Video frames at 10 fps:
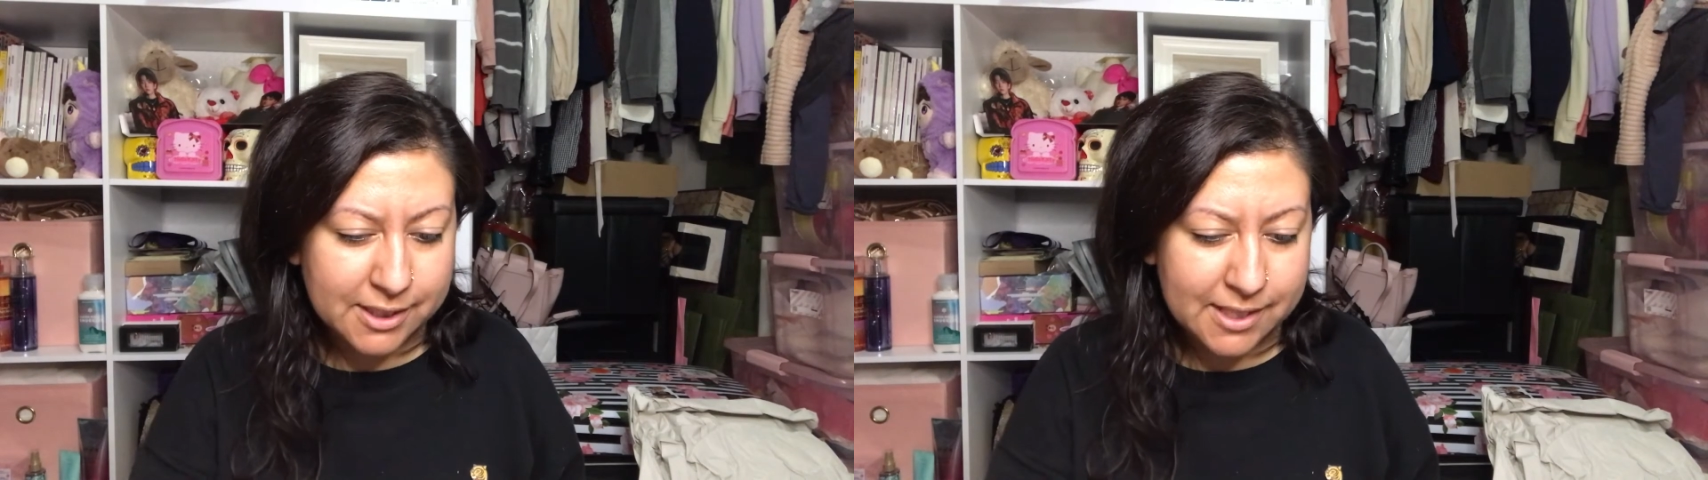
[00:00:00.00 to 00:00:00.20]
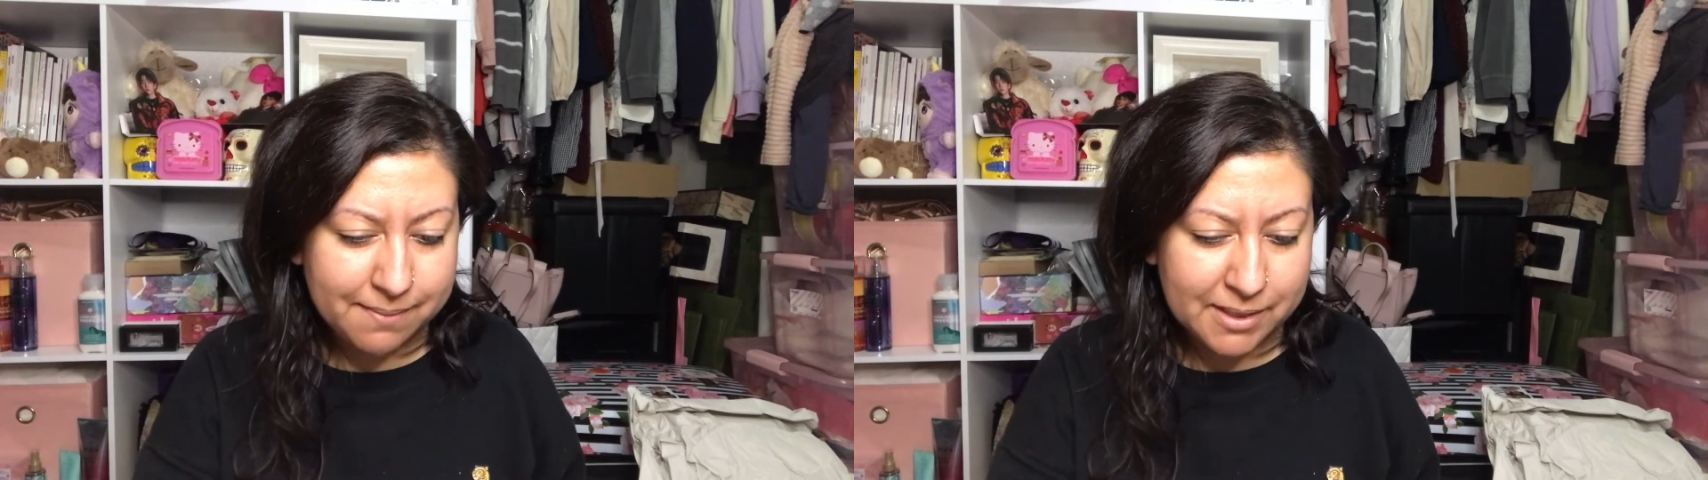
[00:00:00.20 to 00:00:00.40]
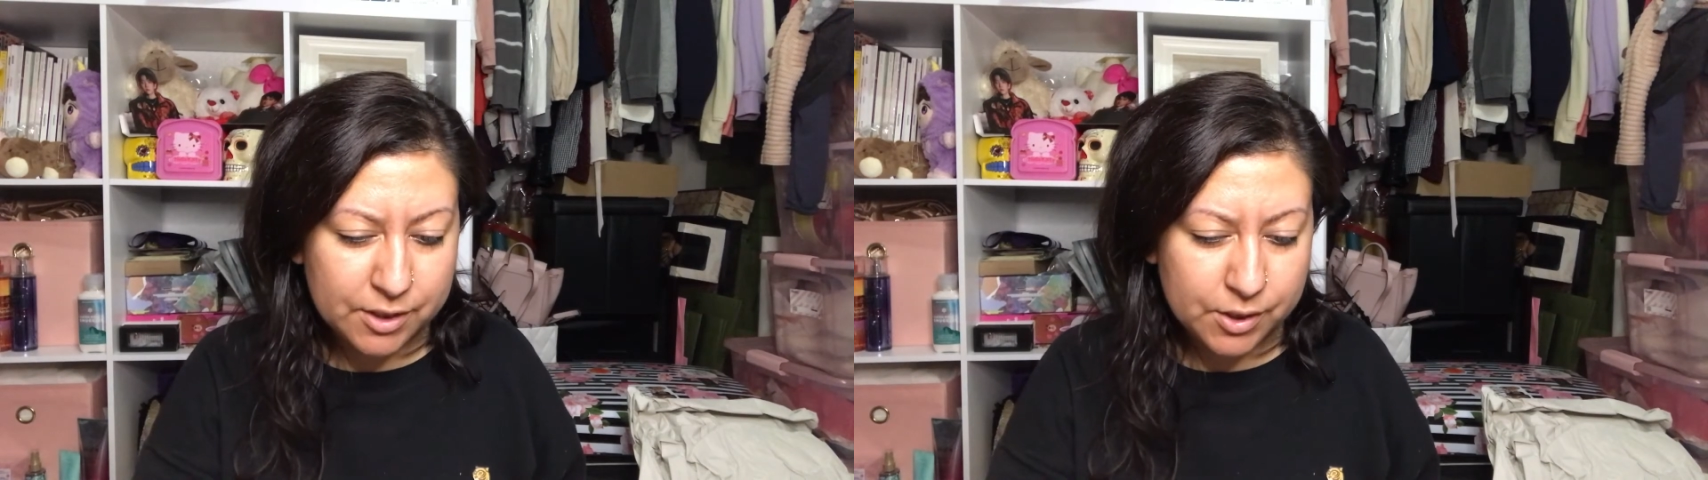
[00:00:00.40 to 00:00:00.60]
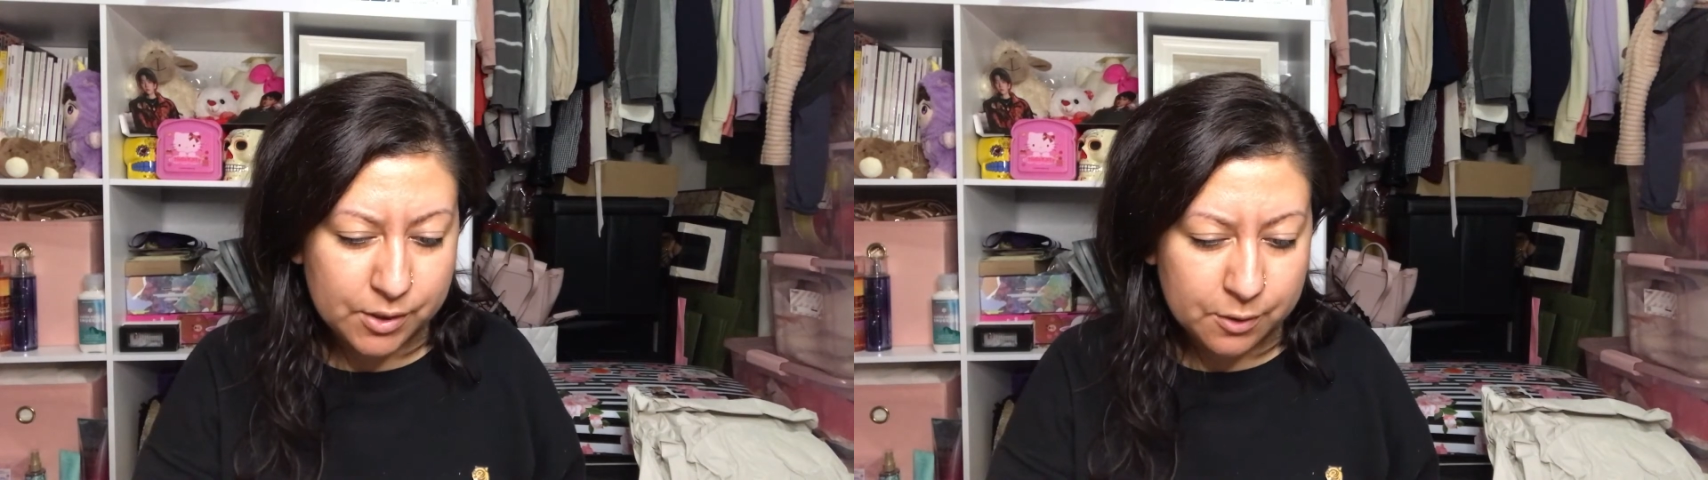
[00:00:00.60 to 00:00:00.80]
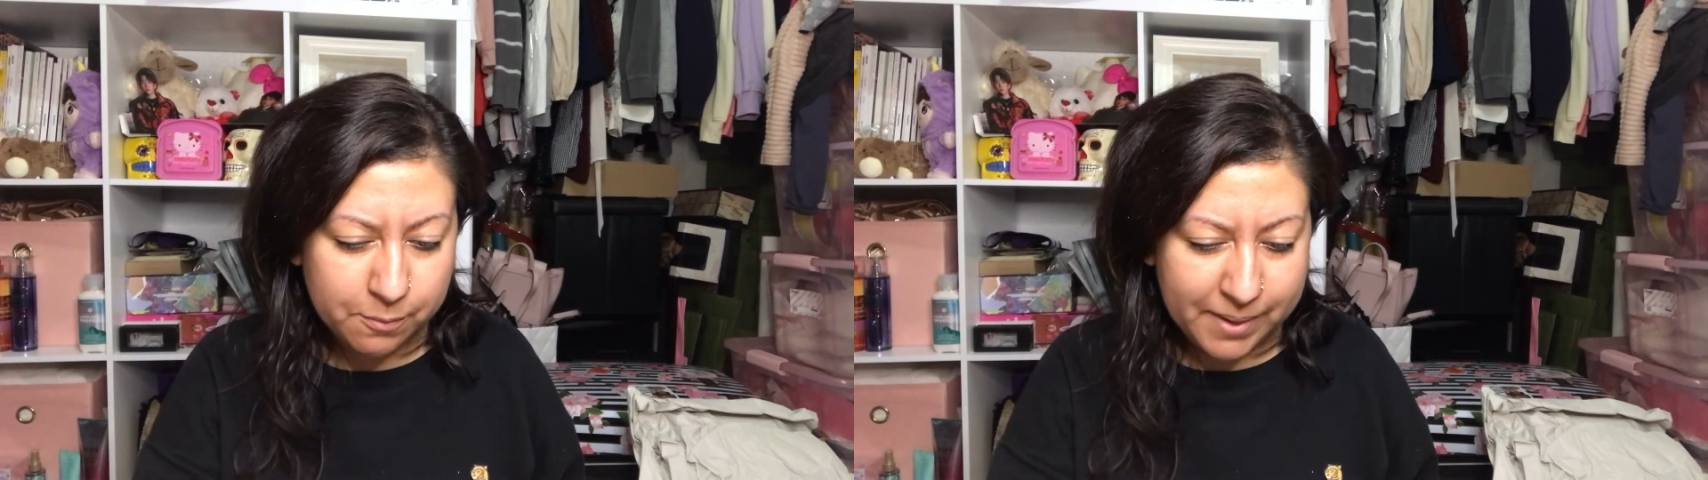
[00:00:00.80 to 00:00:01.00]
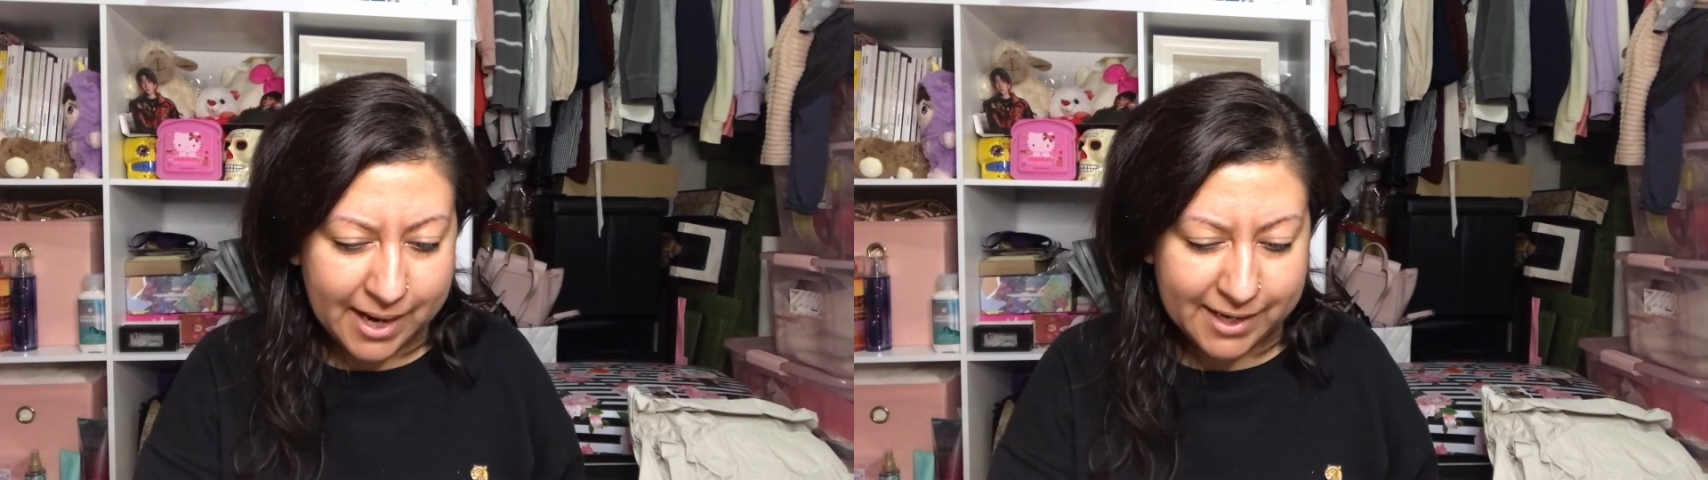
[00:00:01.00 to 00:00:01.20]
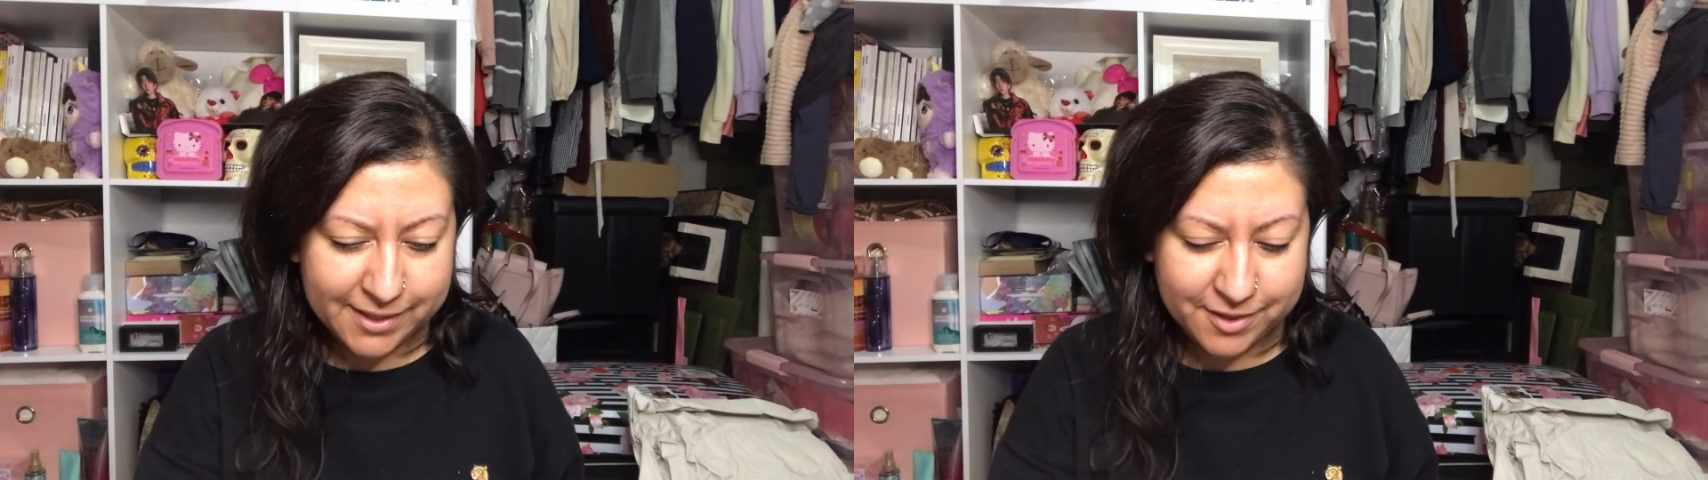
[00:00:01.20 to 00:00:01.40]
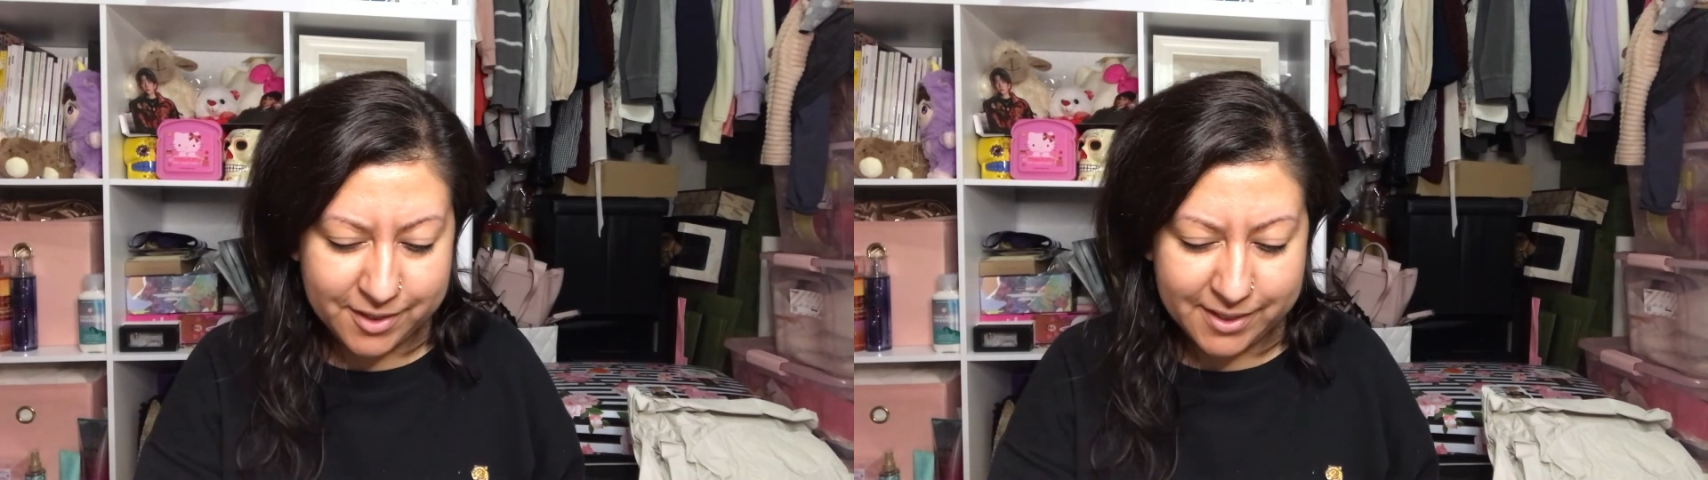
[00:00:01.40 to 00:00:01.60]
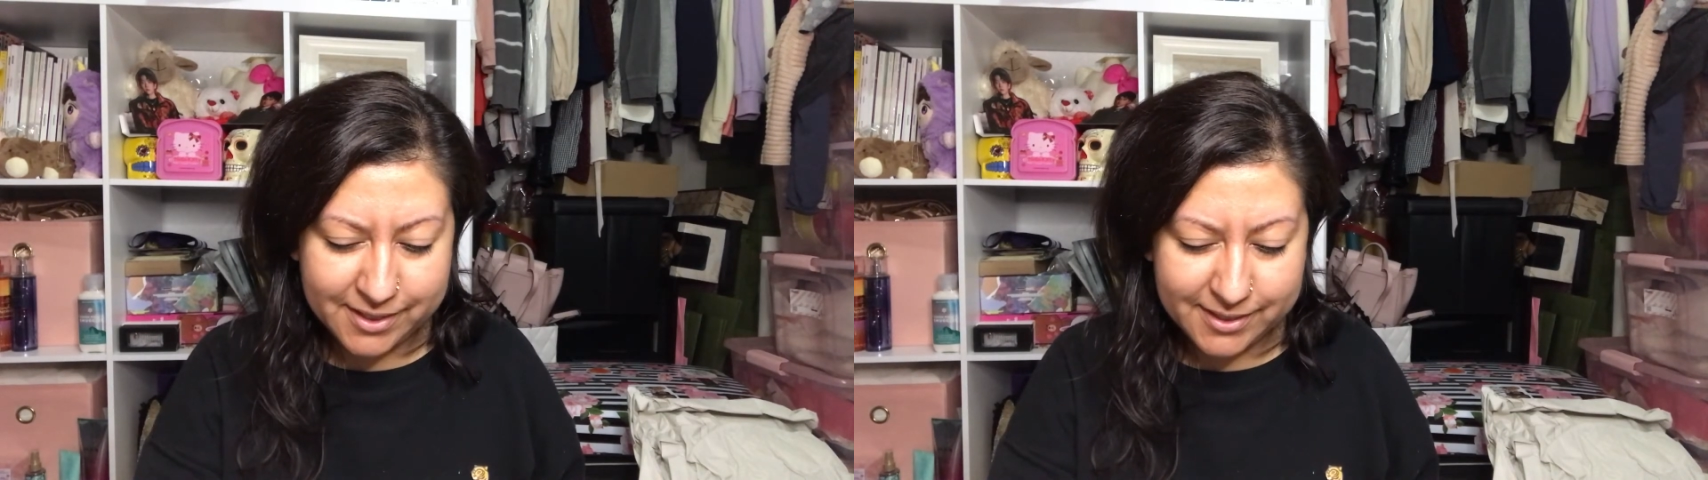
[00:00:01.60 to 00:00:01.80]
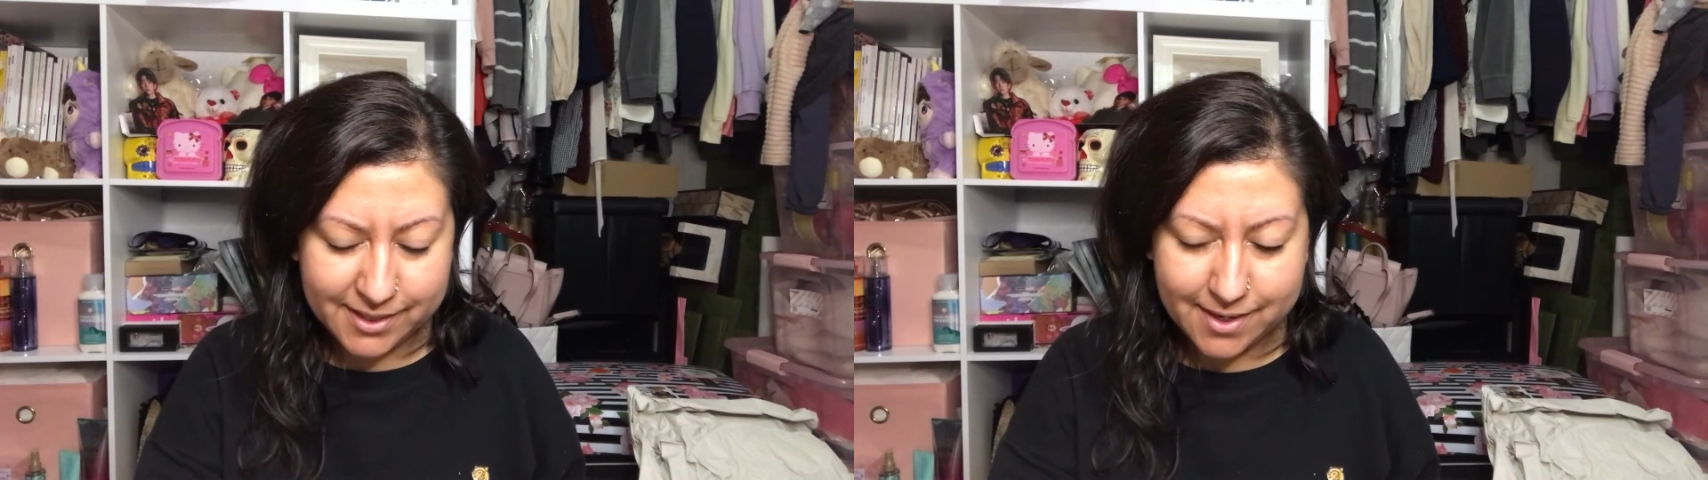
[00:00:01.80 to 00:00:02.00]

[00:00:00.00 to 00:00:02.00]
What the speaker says: sent me two packages.